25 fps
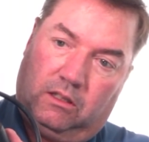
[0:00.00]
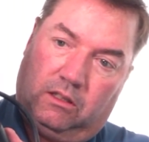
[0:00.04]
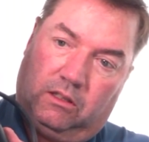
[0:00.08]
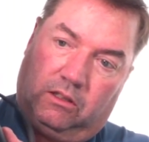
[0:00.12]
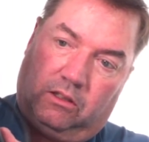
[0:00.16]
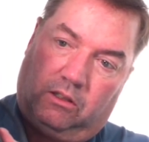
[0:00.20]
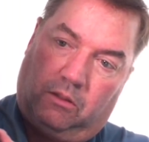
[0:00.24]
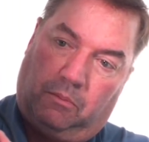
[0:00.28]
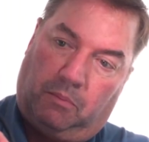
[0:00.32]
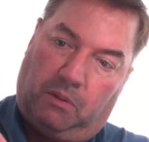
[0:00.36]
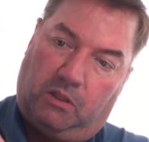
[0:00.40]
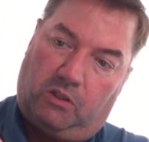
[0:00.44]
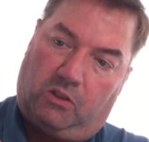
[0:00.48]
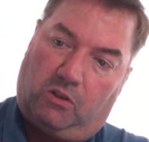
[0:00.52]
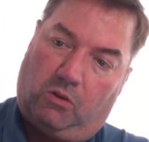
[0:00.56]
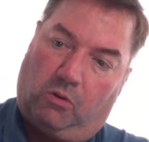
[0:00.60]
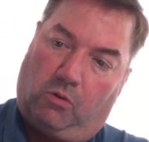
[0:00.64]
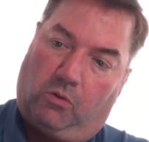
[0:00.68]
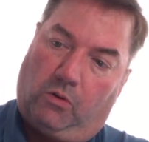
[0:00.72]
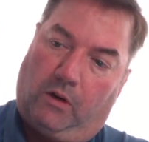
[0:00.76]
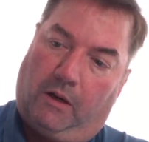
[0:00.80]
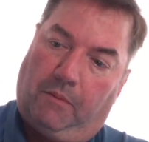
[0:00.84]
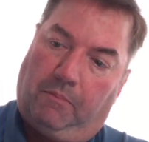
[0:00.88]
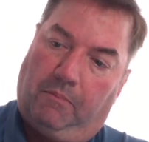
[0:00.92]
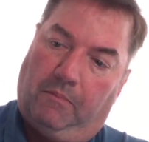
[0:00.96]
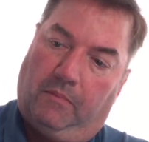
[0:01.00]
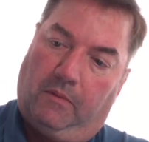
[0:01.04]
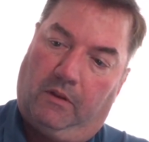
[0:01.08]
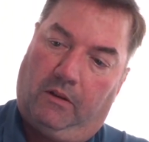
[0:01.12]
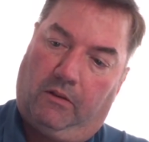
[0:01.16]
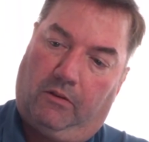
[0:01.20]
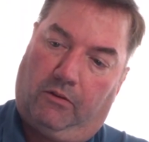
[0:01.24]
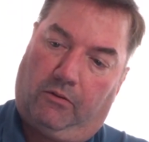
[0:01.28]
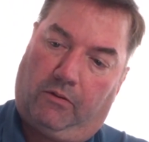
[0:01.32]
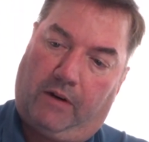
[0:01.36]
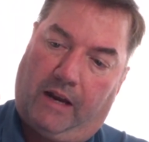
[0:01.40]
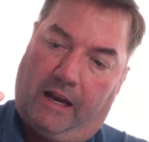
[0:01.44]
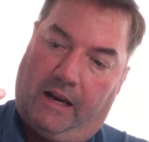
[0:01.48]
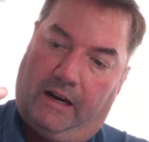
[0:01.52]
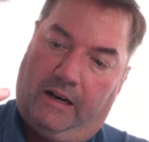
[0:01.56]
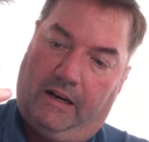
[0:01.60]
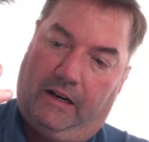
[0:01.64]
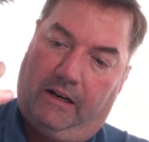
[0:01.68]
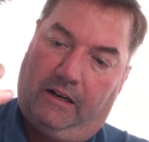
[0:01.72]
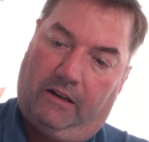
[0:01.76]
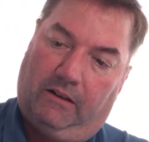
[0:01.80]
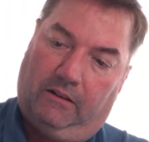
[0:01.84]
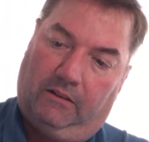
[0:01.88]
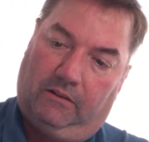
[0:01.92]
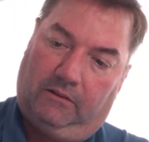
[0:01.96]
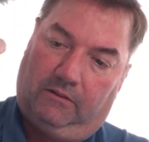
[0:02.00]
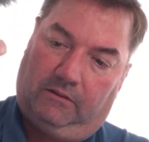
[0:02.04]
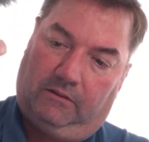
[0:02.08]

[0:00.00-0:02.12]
the pistol grip thread here